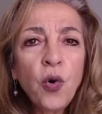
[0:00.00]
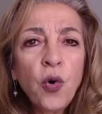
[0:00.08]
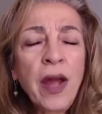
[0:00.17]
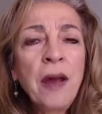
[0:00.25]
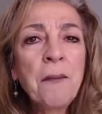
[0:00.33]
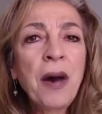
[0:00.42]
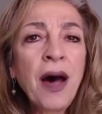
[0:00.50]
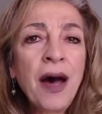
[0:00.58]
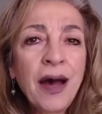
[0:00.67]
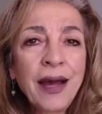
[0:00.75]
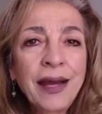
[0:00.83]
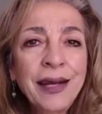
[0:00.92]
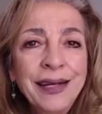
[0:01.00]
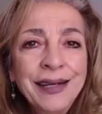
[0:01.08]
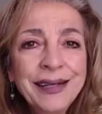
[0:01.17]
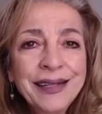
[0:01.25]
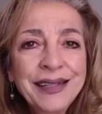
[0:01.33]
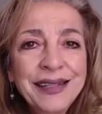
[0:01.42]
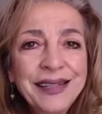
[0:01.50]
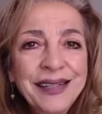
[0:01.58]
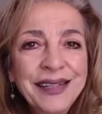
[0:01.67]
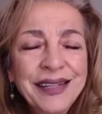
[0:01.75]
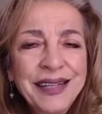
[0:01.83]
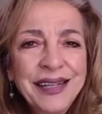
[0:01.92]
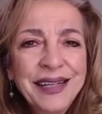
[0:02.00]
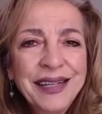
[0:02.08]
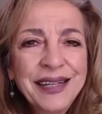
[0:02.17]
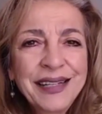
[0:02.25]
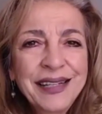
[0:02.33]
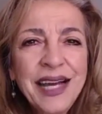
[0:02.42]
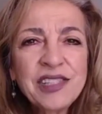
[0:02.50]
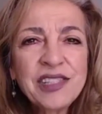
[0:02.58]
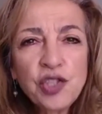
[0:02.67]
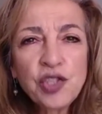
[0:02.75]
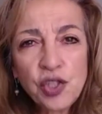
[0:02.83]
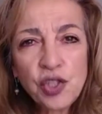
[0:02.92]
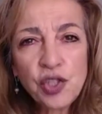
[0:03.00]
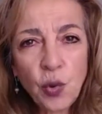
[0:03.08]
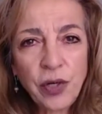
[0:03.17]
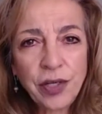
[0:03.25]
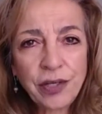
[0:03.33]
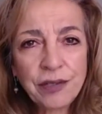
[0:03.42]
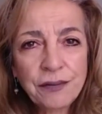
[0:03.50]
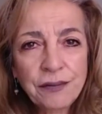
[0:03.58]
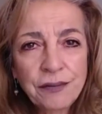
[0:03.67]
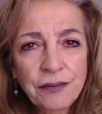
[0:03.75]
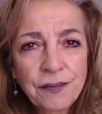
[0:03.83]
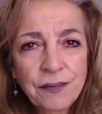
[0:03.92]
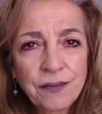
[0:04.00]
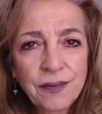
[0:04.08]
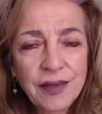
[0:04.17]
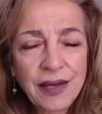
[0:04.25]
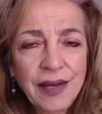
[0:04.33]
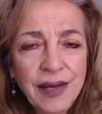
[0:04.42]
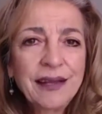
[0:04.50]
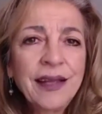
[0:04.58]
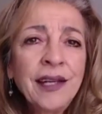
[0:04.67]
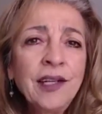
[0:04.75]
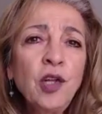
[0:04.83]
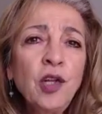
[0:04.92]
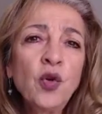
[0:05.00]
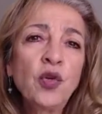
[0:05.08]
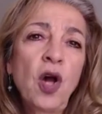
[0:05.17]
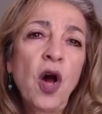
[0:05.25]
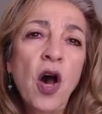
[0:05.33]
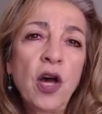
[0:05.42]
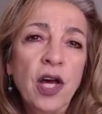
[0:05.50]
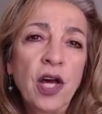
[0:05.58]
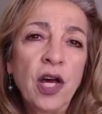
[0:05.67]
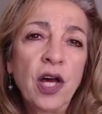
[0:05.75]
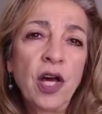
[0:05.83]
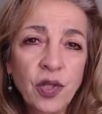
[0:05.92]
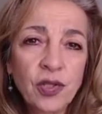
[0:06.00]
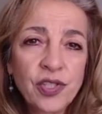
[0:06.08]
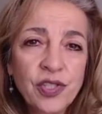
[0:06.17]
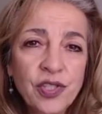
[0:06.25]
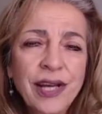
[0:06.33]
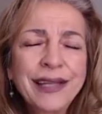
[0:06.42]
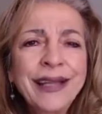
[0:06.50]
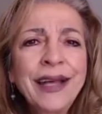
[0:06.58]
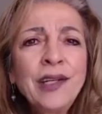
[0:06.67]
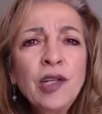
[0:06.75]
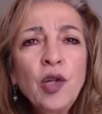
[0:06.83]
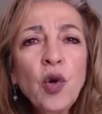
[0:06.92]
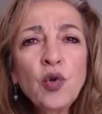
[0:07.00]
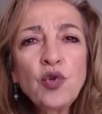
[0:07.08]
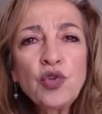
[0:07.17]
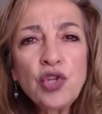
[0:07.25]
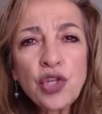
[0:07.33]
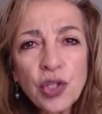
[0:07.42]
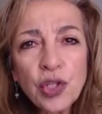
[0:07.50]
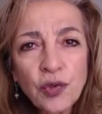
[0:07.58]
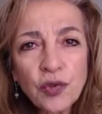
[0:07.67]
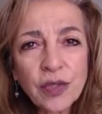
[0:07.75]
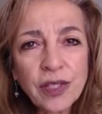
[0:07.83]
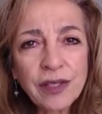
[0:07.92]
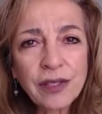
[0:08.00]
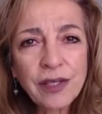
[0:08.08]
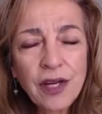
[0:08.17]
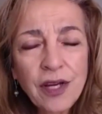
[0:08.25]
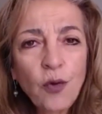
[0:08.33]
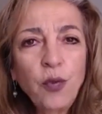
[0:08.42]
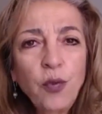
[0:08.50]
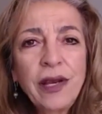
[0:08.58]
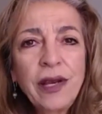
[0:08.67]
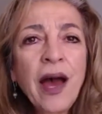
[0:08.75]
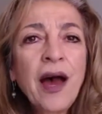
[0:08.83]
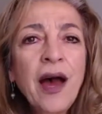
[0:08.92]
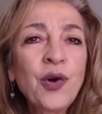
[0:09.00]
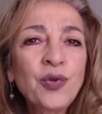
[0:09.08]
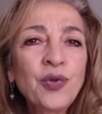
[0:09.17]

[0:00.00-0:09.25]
am I gets distorted, let alone uh, adults, let alone children without